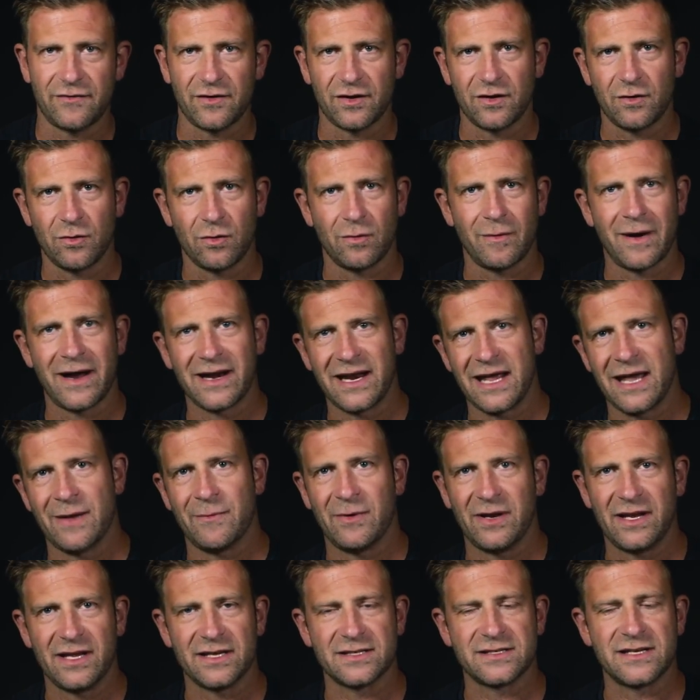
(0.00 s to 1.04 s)
If you Google my
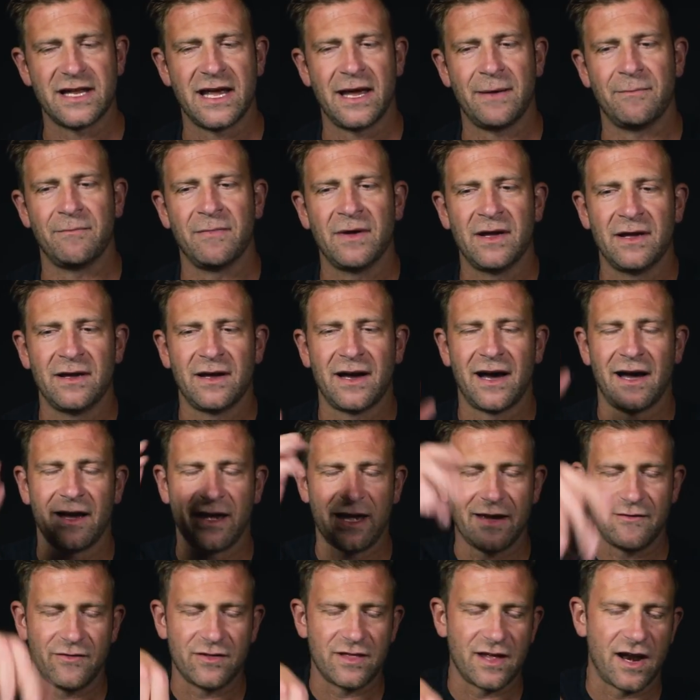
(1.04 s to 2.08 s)
name and his name, I
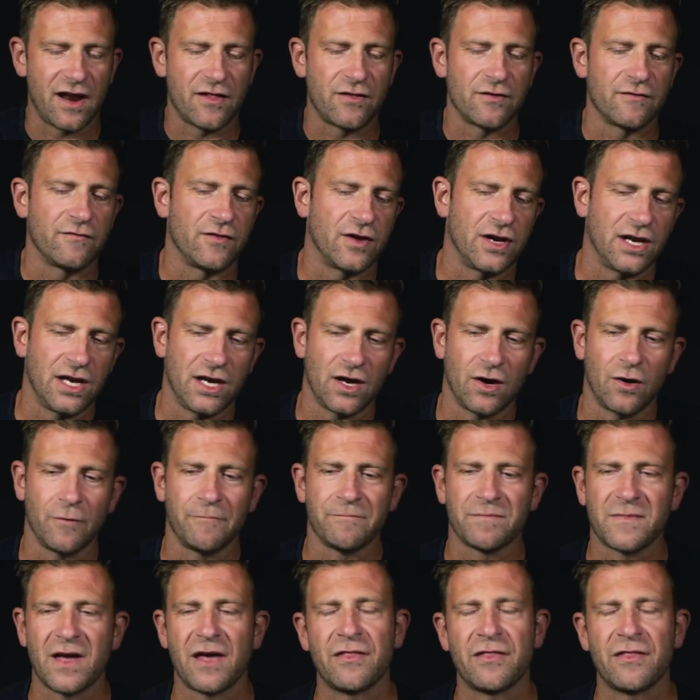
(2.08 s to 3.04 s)
gave you that other video.